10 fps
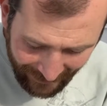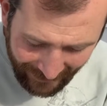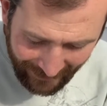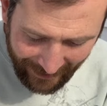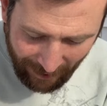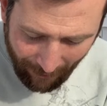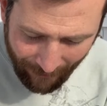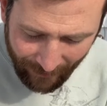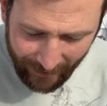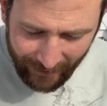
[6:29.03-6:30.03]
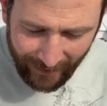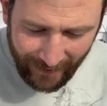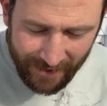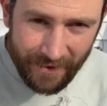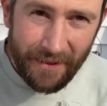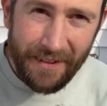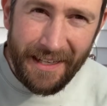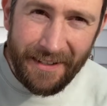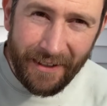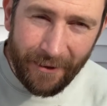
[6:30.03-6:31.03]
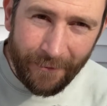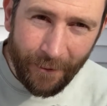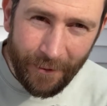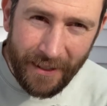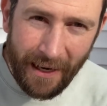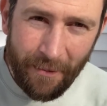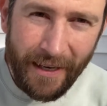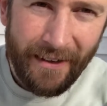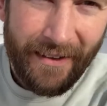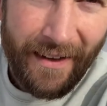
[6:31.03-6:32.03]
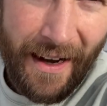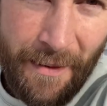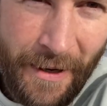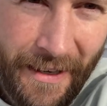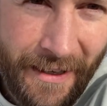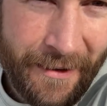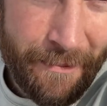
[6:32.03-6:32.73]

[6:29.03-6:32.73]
And as the season unfolds, I might come